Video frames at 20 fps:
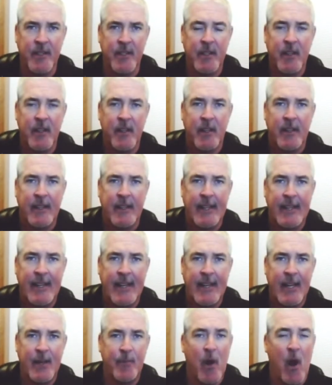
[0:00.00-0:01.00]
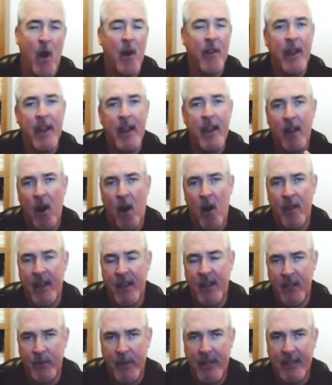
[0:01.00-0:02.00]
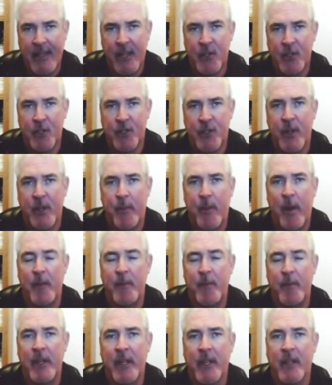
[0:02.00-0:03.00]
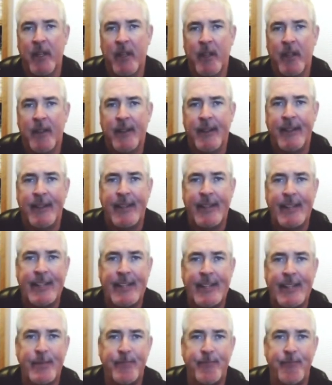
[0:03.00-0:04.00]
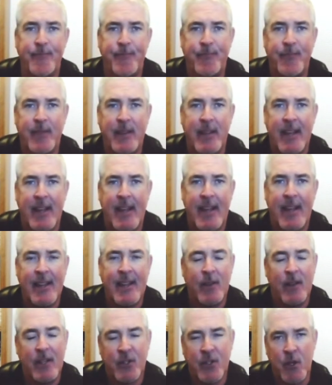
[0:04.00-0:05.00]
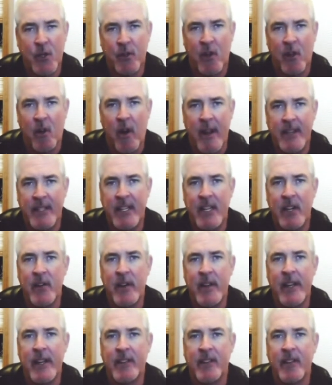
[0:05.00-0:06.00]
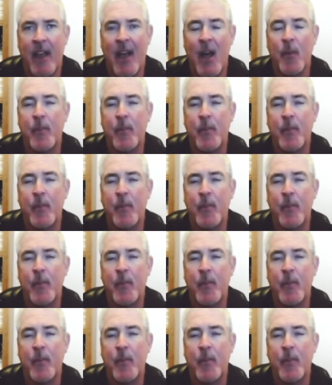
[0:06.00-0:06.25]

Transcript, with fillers: is, um, are they, are they going to be a danger to the public, um, and, and, certain criteria to